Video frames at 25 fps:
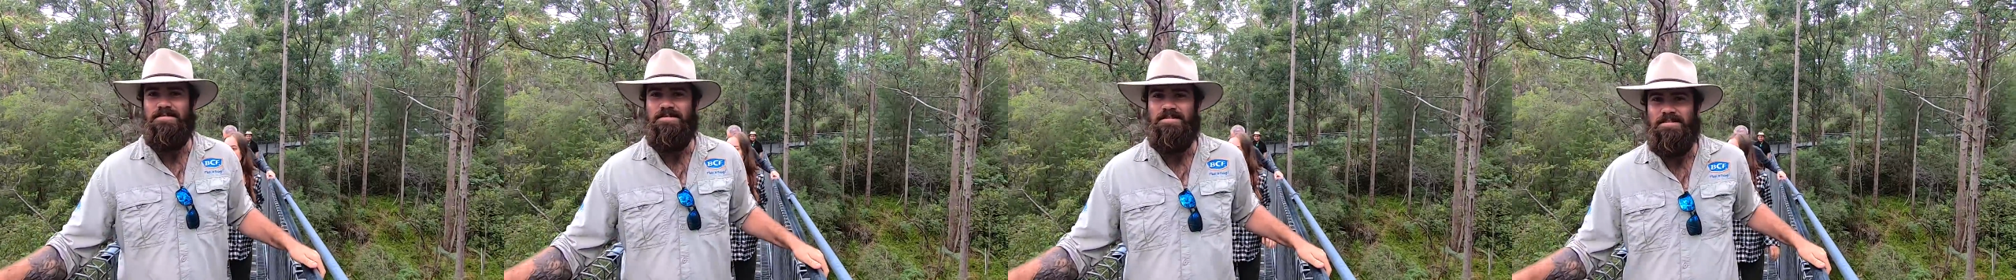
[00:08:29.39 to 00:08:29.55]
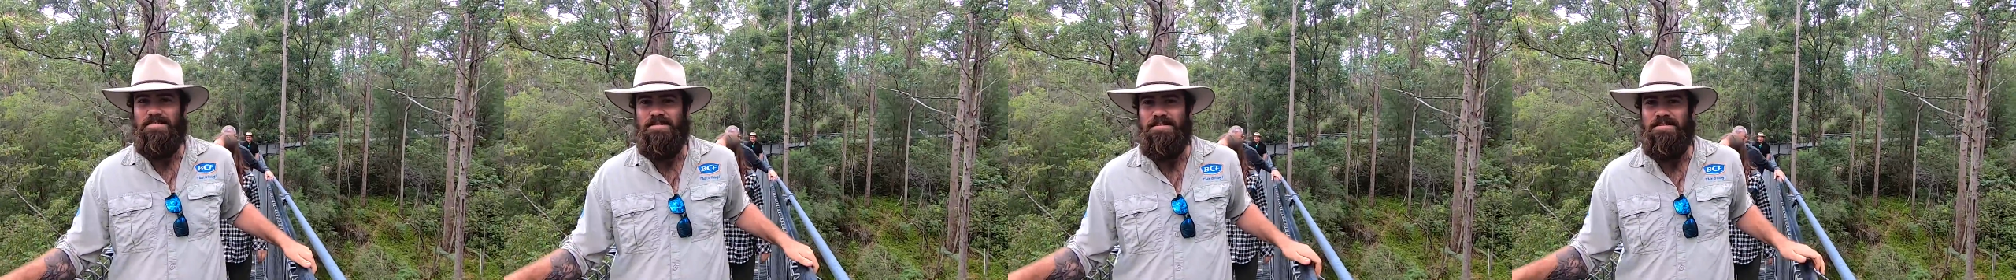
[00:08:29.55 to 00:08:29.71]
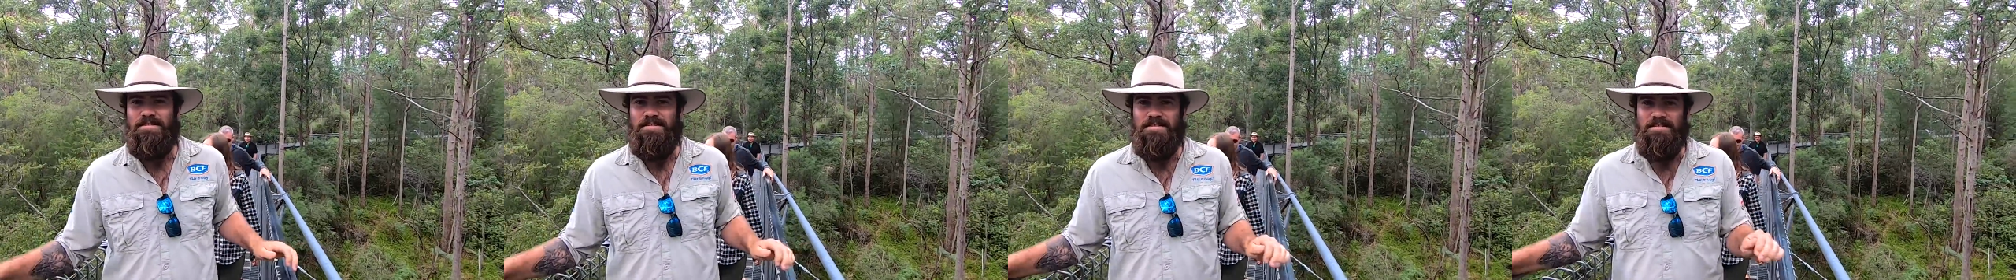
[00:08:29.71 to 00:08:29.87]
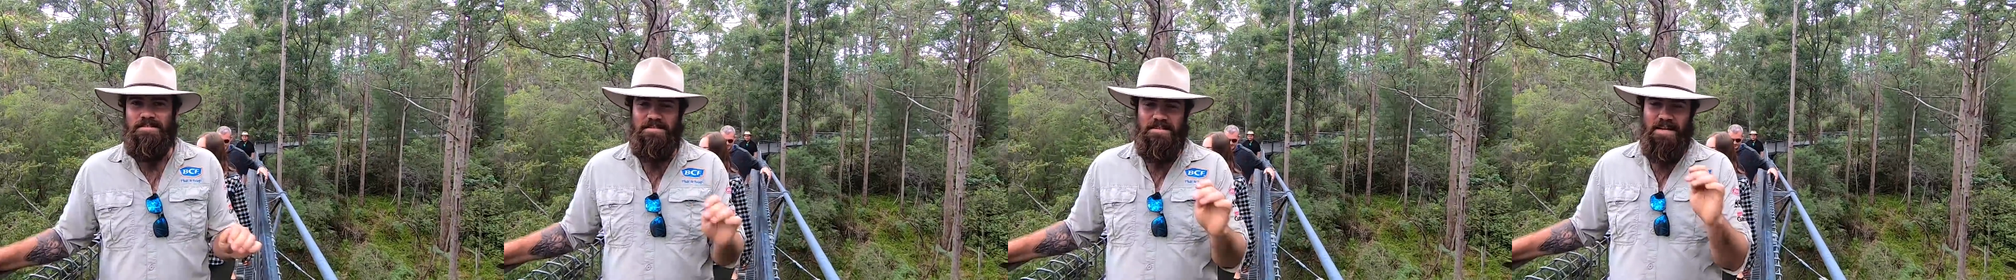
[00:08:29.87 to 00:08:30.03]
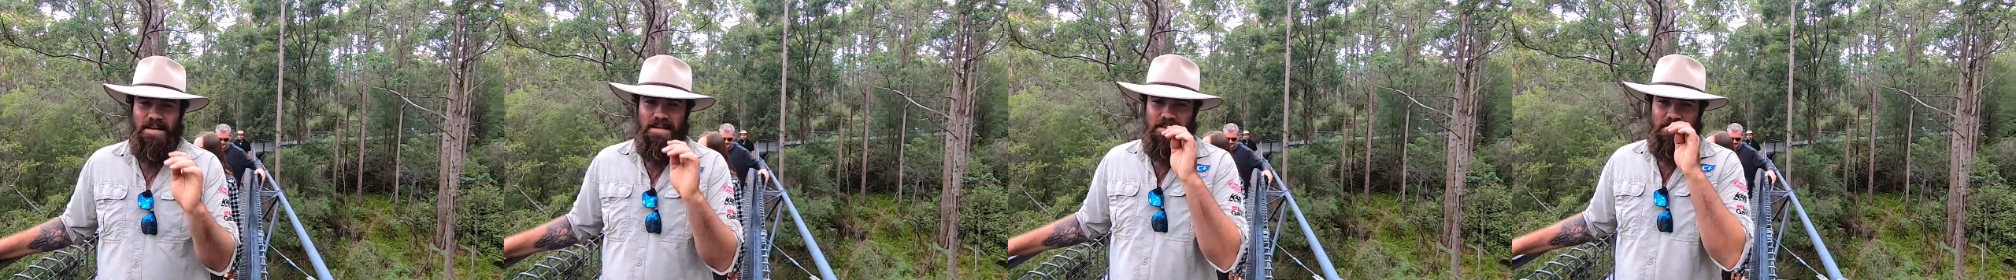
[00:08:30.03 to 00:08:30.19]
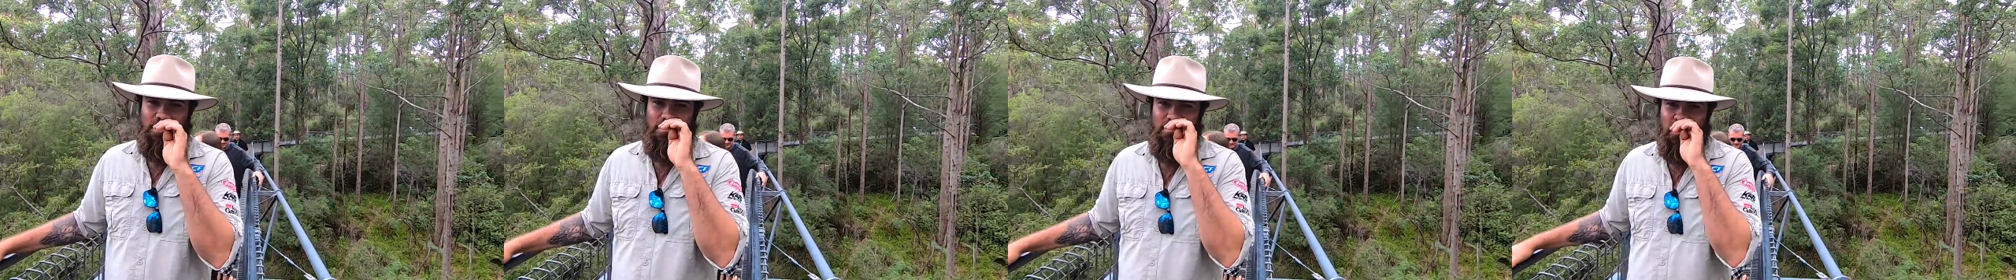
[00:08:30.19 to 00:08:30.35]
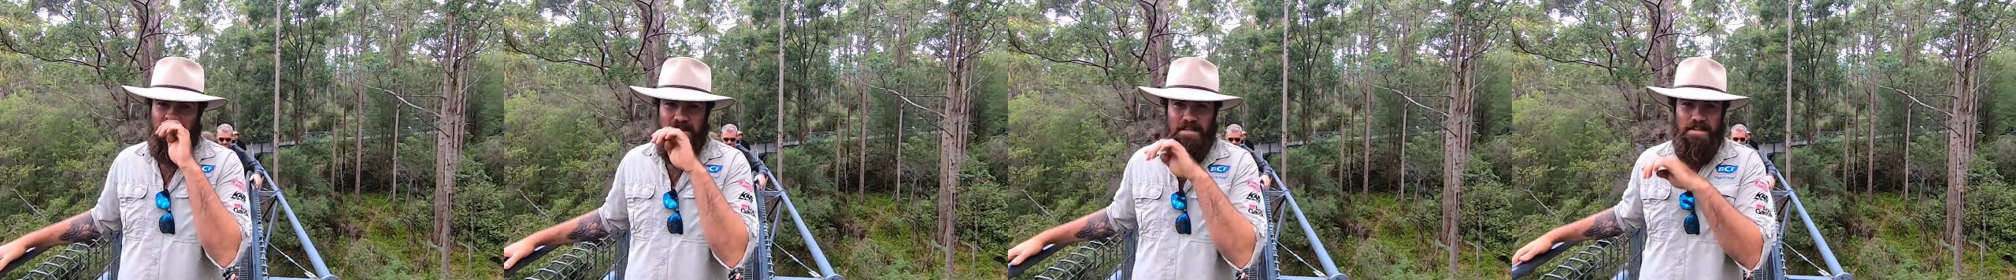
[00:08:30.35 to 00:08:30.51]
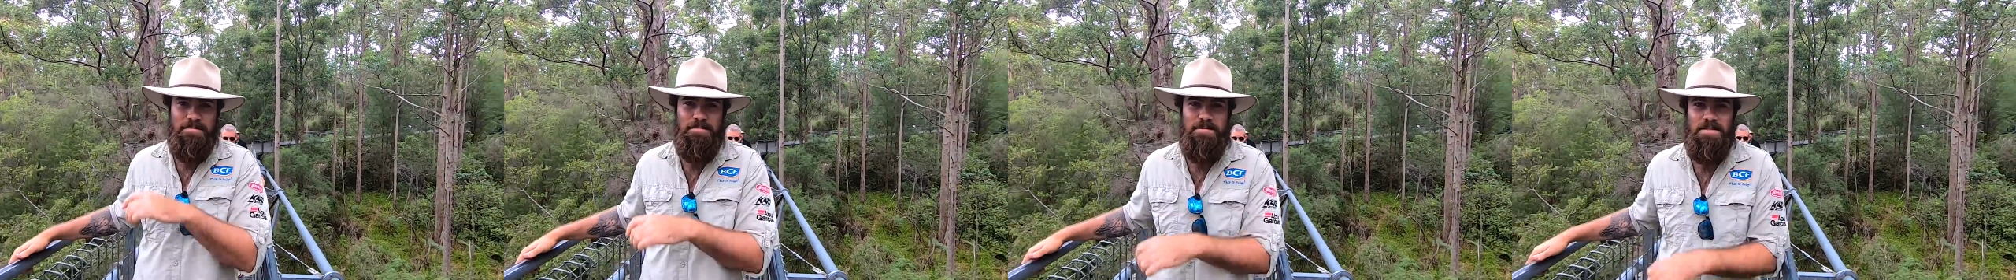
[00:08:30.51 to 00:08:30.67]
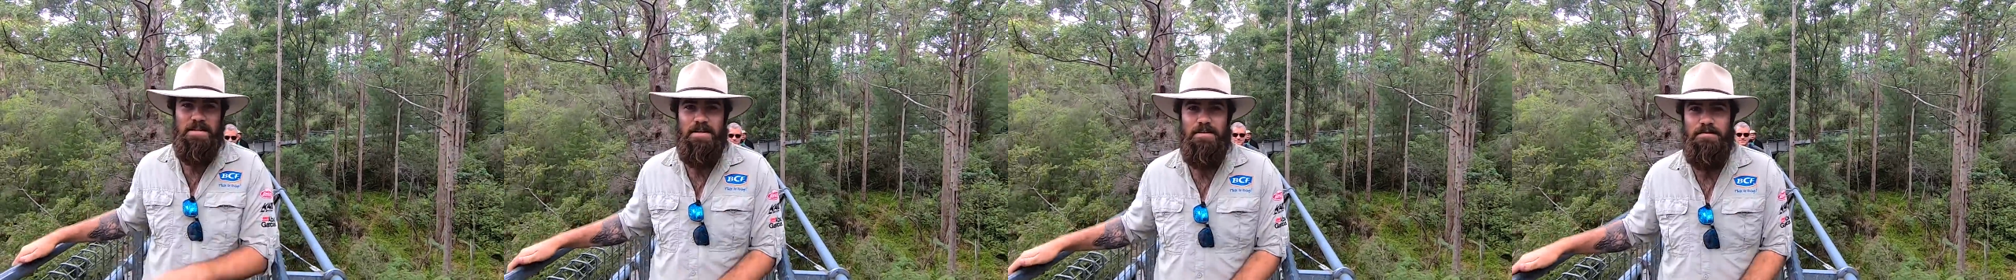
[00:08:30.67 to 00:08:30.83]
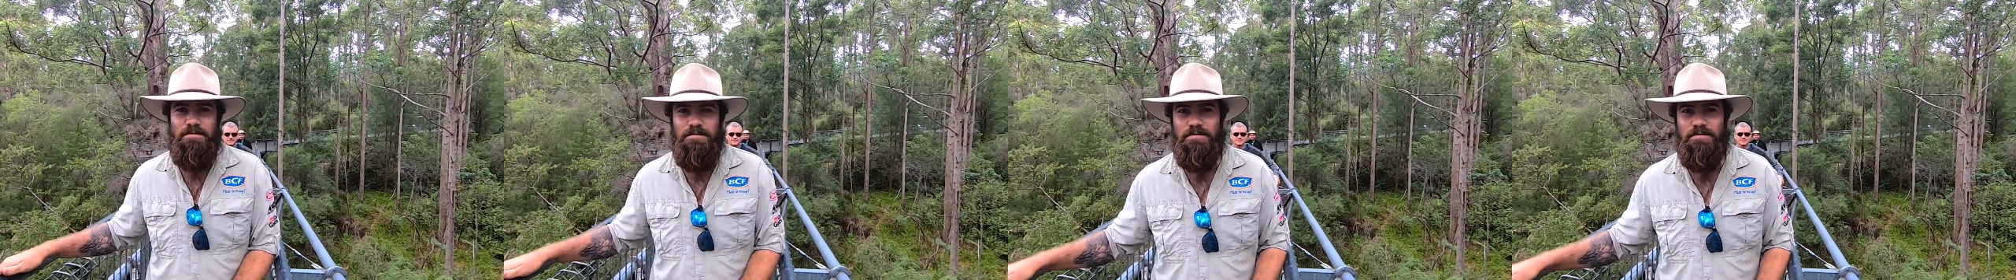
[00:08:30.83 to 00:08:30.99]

Yeah. Danny's shitting himself.